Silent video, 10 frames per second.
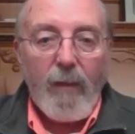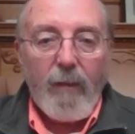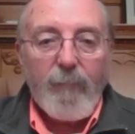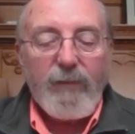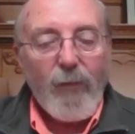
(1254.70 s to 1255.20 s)

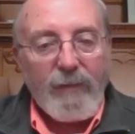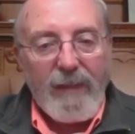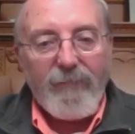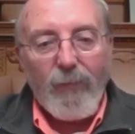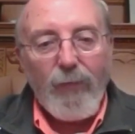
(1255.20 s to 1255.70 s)
But you always
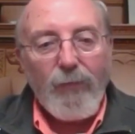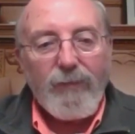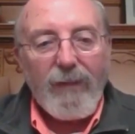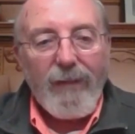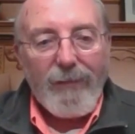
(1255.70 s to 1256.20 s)
have
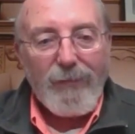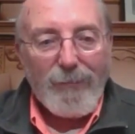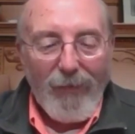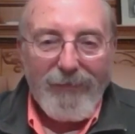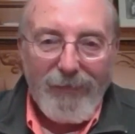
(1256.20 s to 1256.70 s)
to, whose
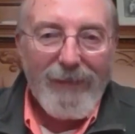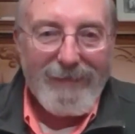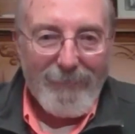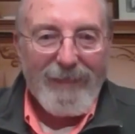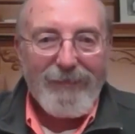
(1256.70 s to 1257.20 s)
part of the story
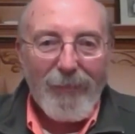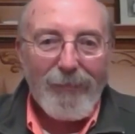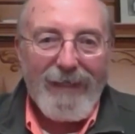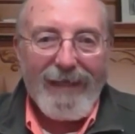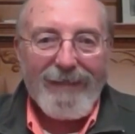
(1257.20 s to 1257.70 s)
isn't being told
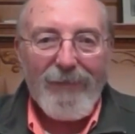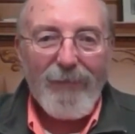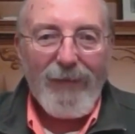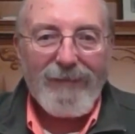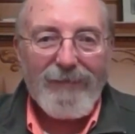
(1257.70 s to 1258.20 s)
yet, you know?
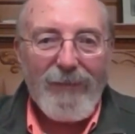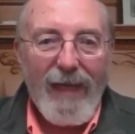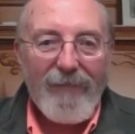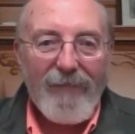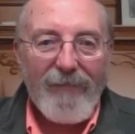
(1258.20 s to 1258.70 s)
And so you
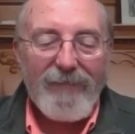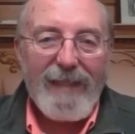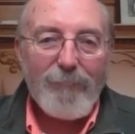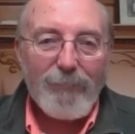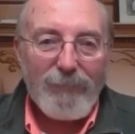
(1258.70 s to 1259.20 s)
have to keep
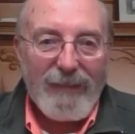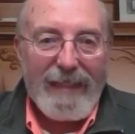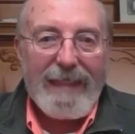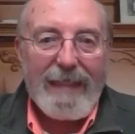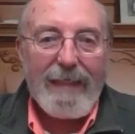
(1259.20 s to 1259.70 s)

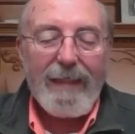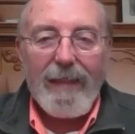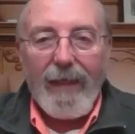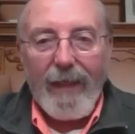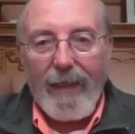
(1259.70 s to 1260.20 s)
digging.
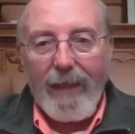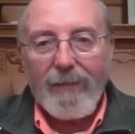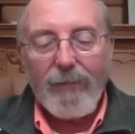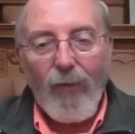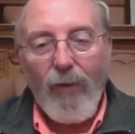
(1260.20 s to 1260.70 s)
And the
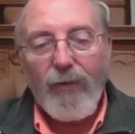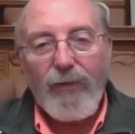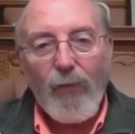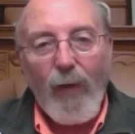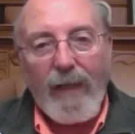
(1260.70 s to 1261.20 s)
longer you
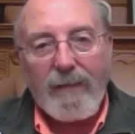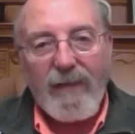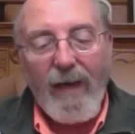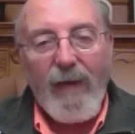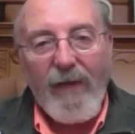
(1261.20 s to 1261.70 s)
wait in
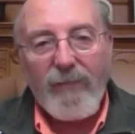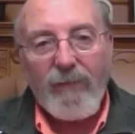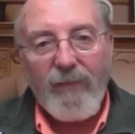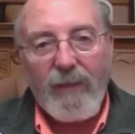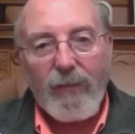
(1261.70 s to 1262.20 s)
time after an
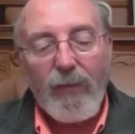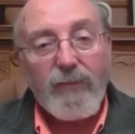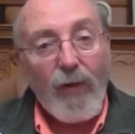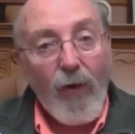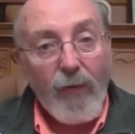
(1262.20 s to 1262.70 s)
event
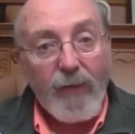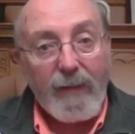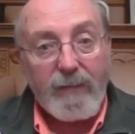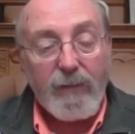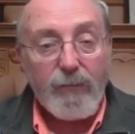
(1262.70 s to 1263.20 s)
occurs, the harder it
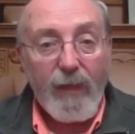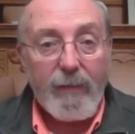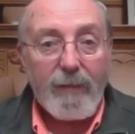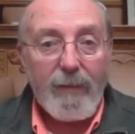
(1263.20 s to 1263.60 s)
is to try to